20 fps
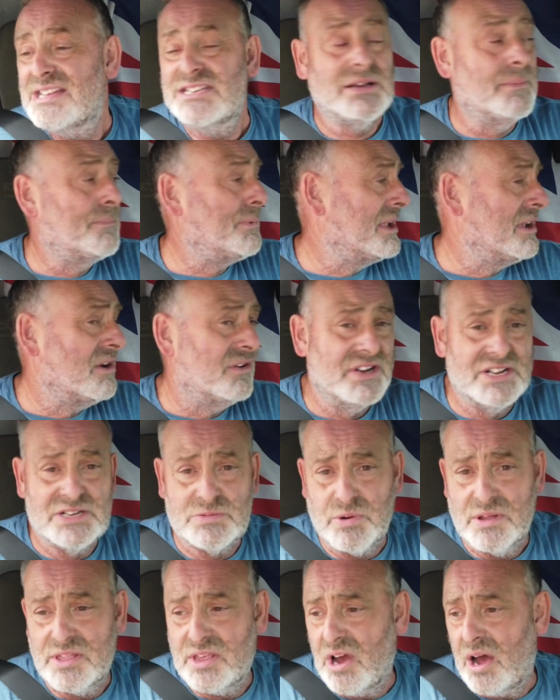and to be
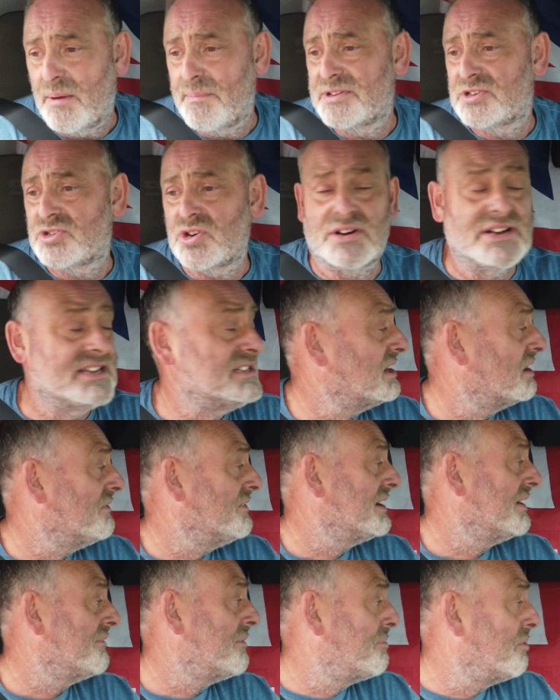honest with you, I've been trying to
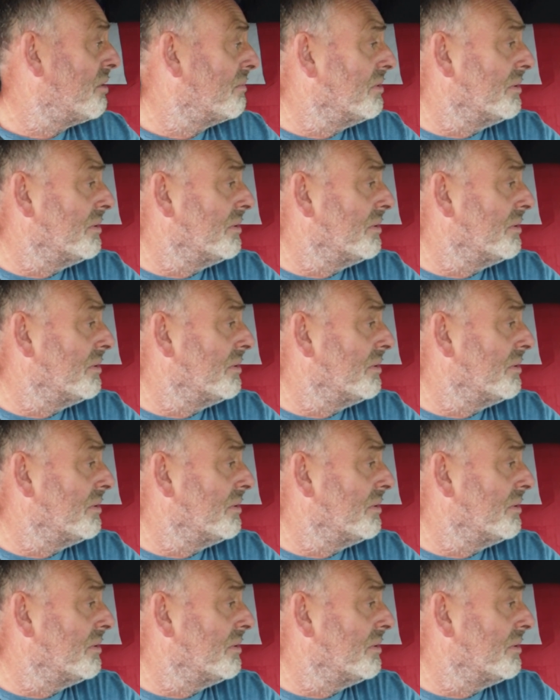solve another